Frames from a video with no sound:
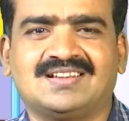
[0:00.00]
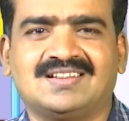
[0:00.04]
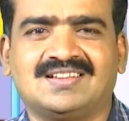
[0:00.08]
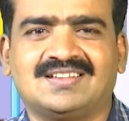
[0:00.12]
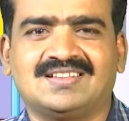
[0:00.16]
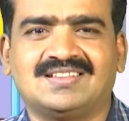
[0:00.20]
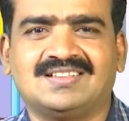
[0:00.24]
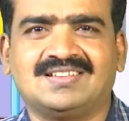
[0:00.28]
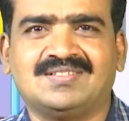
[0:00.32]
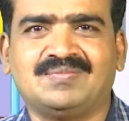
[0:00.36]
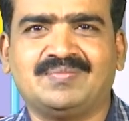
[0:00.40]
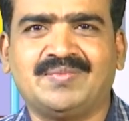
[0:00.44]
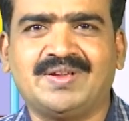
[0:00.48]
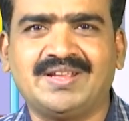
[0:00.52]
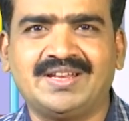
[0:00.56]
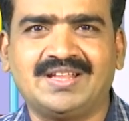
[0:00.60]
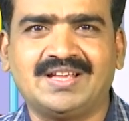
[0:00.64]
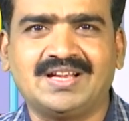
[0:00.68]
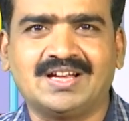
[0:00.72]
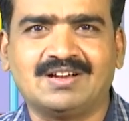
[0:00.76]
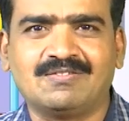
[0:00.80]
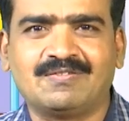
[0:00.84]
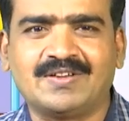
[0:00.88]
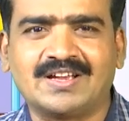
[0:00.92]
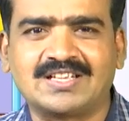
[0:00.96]
the meaning
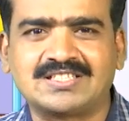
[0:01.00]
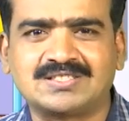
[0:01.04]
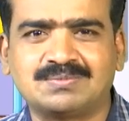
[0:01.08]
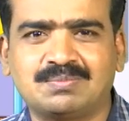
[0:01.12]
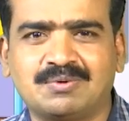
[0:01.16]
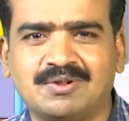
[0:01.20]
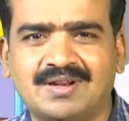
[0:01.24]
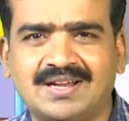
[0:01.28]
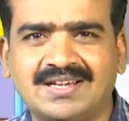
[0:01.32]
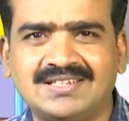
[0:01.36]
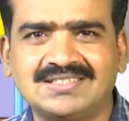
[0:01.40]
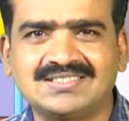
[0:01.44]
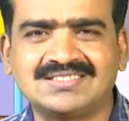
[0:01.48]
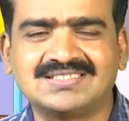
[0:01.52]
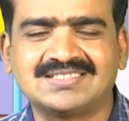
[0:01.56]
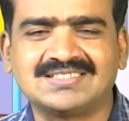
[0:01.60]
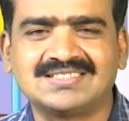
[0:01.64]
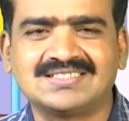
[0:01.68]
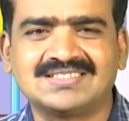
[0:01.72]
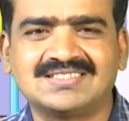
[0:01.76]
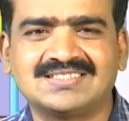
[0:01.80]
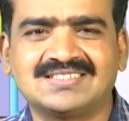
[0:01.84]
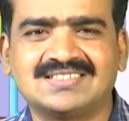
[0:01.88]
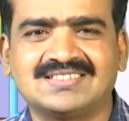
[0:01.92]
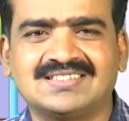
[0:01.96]
of exponents,
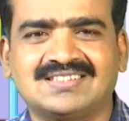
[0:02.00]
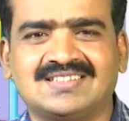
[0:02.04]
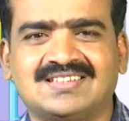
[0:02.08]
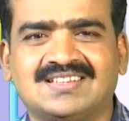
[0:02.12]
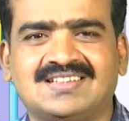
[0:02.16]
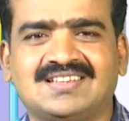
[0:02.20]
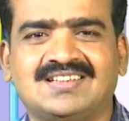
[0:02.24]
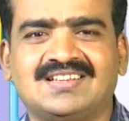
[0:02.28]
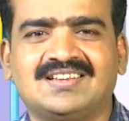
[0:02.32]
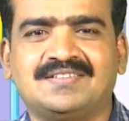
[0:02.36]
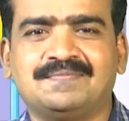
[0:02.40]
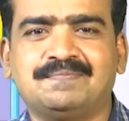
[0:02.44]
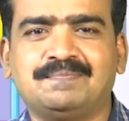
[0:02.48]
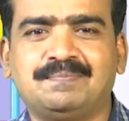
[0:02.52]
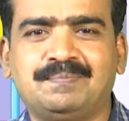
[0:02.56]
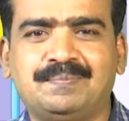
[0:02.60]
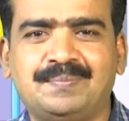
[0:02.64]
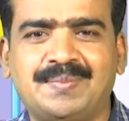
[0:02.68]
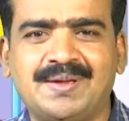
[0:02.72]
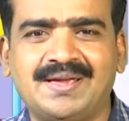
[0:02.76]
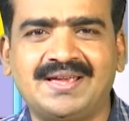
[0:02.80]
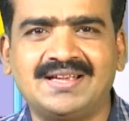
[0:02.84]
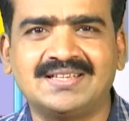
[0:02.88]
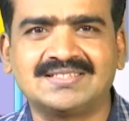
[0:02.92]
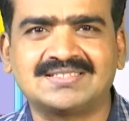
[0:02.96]

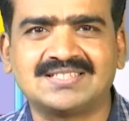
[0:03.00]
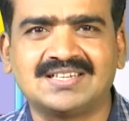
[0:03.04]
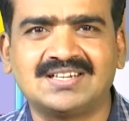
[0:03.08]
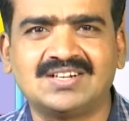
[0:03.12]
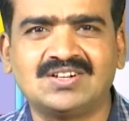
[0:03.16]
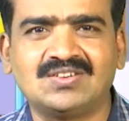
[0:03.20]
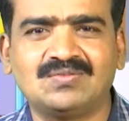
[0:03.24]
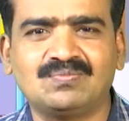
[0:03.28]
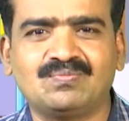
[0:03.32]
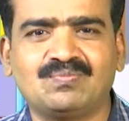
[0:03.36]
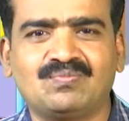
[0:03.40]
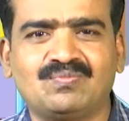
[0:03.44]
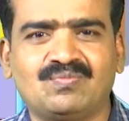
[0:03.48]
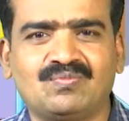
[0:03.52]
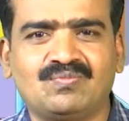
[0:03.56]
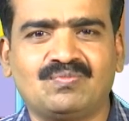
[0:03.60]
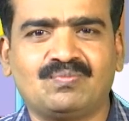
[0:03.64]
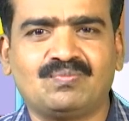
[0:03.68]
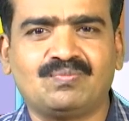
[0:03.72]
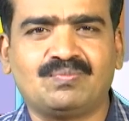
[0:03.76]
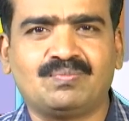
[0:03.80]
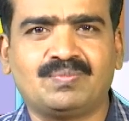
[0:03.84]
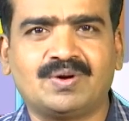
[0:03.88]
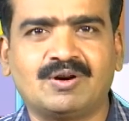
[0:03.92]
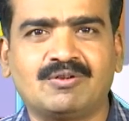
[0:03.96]
base and
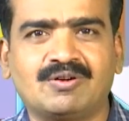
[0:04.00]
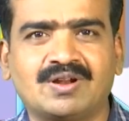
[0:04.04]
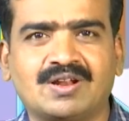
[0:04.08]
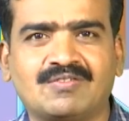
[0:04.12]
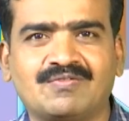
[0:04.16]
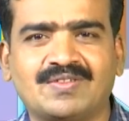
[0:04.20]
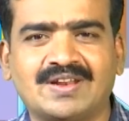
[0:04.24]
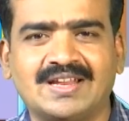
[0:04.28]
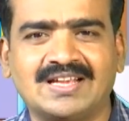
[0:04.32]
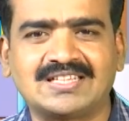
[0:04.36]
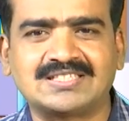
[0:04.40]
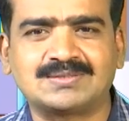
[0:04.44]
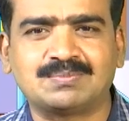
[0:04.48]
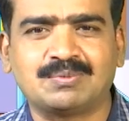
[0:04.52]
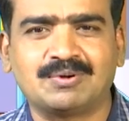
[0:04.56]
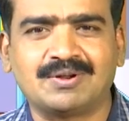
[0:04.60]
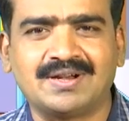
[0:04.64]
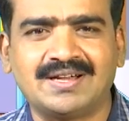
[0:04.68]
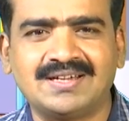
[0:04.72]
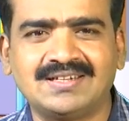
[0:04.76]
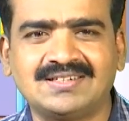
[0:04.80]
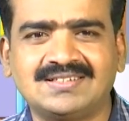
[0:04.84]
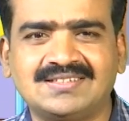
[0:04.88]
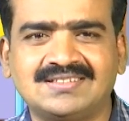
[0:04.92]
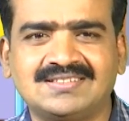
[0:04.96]
power of an exponent,